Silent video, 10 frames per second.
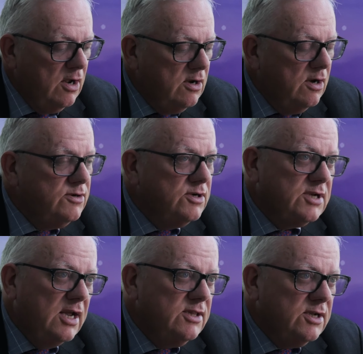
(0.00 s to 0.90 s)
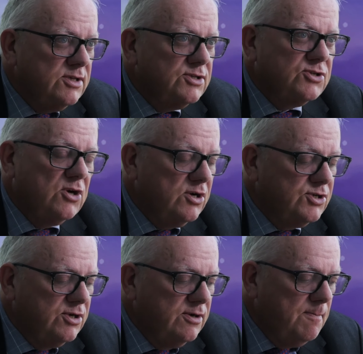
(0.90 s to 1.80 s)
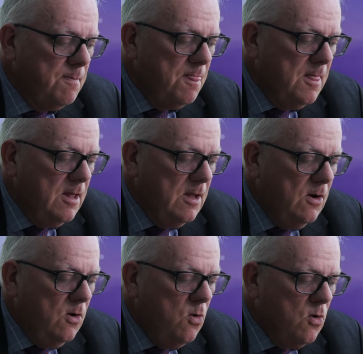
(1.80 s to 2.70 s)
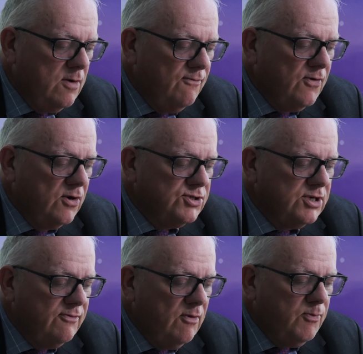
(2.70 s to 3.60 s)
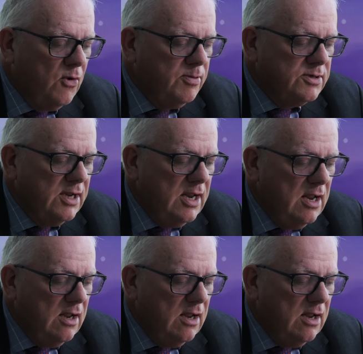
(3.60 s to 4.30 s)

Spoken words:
undertake the construction or conversion of a property,